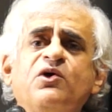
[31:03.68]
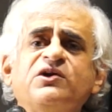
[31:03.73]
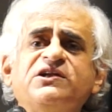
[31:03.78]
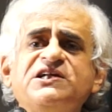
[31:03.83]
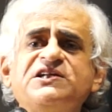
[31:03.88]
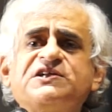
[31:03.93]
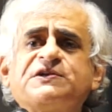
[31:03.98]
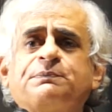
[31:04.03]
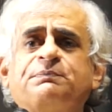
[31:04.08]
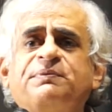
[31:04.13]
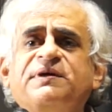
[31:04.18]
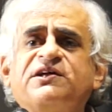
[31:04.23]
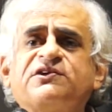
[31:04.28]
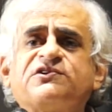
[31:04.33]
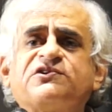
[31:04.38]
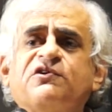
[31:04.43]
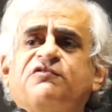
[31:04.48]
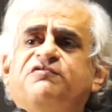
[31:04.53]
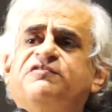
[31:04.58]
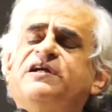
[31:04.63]
Modi
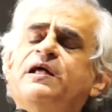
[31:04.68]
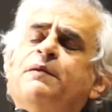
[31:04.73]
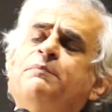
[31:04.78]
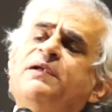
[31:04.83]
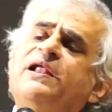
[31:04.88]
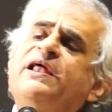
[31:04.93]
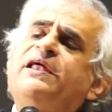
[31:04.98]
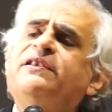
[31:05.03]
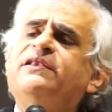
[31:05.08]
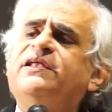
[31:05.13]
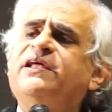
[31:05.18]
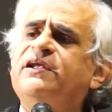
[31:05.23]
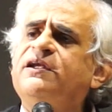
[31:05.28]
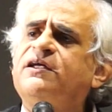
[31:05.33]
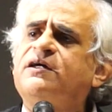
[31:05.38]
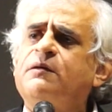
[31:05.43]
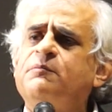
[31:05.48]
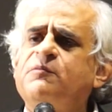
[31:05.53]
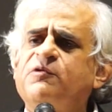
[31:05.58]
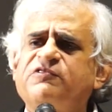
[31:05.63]
speaks of doubling the
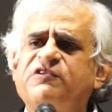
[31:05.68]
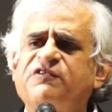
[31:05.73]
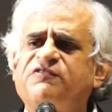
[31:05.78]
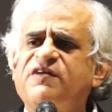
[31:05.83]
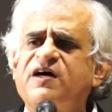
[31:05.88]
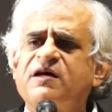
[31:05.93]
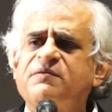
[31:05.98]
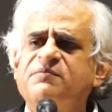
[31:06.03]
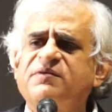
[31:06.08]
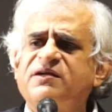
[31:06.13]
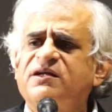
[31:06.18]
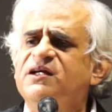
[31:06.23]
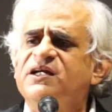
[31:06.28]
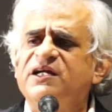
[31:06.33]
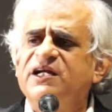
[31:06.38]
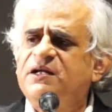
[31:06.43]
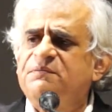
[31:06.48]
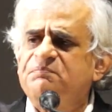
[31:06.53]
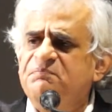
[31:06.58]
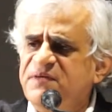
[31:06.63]
income of the
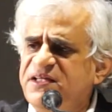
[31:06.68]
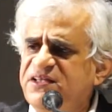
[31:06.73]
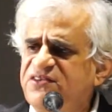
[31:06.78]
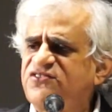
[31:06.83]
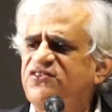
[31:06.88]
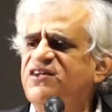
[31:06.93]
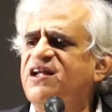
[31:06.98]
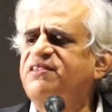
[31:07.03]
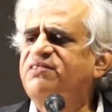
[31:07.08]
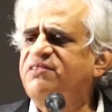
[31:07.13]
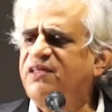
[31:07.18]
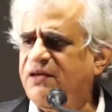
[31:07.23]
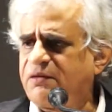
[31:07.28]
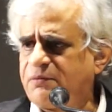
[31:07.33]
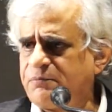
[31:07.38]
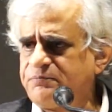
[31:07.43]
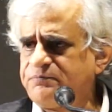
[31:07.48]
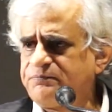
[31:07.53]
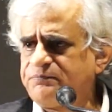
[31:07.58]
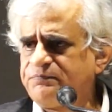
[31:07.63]
farmer. It means
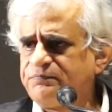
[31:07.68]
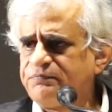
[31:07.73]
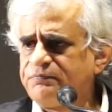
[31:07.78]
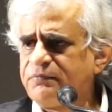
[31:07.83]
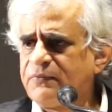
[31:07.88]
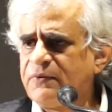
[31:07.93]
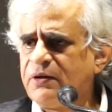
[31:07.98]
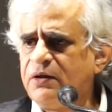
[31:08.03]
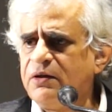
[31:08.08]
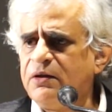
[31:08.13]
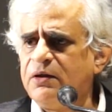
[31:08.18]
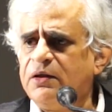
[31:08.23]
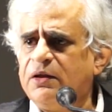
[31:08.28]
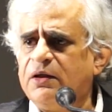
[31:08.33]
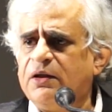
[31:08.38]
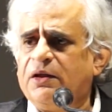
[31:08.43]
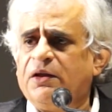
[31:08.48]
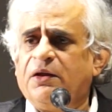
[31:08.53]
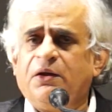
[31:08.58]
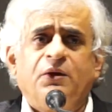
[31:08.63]
nothing.
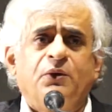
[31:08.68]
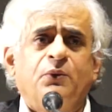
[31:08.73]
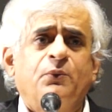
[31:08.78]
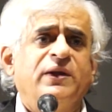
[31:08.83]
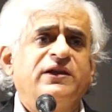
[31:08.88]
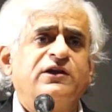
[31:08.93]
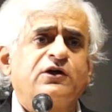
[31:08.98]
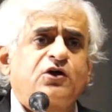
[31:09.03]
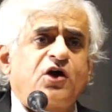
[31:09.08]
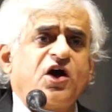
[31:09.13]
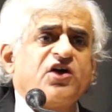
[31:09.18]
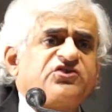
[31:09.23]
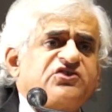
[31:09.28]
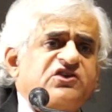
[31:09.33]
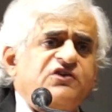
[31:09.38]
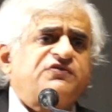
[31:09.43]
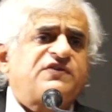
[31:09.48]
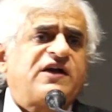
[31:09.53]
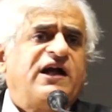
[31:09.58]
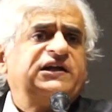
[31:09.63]
When the
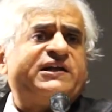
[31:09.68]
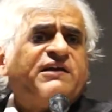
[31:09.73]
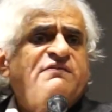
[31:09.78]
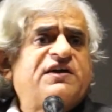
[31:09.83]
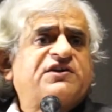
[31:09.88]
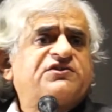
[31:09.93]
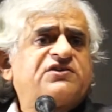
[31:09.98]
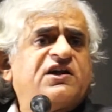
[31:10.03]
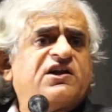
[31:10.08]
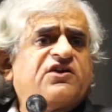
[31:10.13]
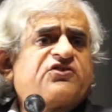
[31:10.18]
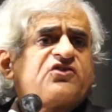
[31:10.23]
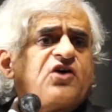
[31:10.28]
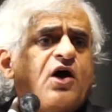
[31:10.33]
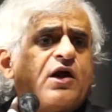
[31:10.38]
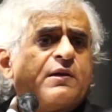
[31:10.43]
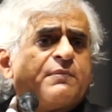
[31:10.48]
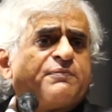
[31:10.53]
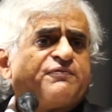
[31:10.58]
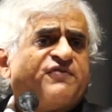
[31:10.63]
cost of cultivation has
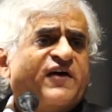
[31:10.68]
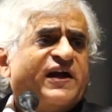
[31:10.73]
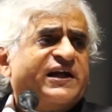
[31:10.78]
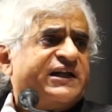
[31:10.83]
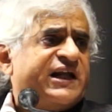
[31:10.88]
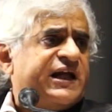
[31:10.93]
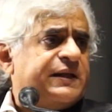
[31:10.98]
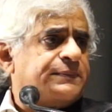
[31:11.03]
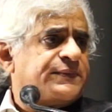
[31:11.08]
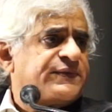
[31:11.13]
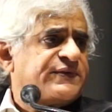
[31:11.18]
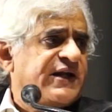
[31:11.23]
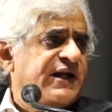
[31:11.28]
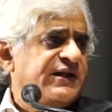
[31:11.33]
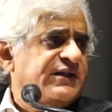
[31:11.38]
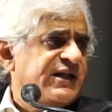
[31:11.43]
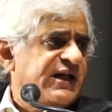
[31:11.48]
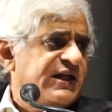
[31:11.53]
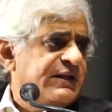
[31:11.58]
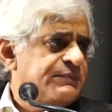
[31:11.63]
gone up 5 times,
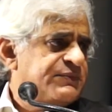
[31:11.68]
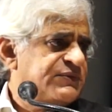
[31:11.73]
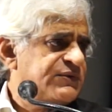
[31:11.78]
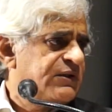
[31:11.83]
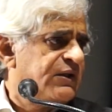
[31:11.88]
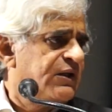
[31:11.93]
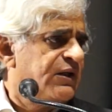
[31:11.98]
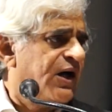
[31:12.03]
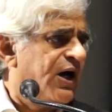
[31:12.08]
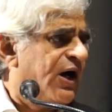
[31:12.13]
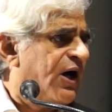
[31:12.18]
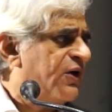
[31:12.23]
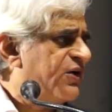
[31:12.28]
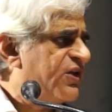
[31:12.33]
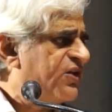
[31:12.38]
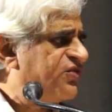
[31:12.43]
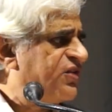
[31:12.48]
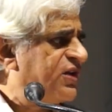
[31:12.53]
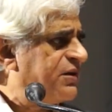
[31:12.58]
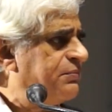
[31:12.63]
10 times, how
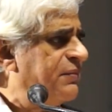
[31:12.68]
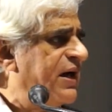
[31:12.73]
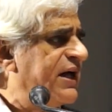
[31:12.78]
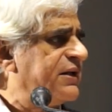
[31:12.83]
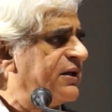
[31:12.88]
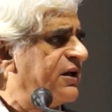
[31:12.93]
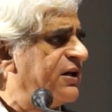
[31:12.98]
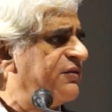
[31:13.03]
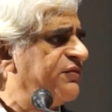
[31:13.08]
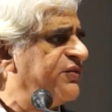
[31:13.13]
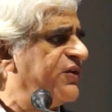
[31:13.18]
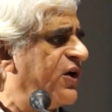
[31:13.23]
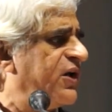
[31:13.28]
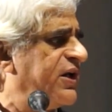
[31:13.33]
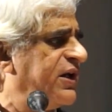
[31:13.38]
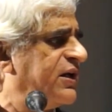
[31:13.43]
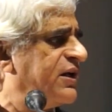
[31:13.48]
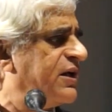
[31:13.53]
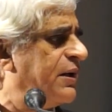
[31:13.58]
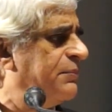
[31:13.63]
does it matter if
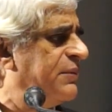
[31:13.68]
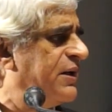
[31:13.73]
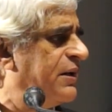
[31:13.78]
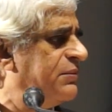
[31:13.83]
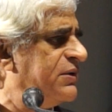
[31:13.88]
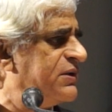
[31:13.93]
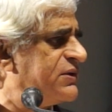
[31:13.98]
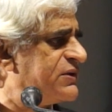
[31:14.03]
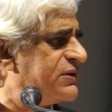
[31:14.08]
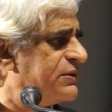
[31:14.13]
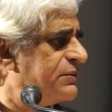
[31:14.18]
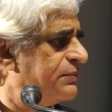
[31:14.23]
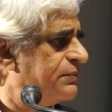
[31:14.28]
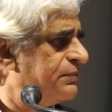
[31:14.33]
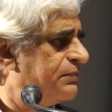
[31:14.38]
your income doubles?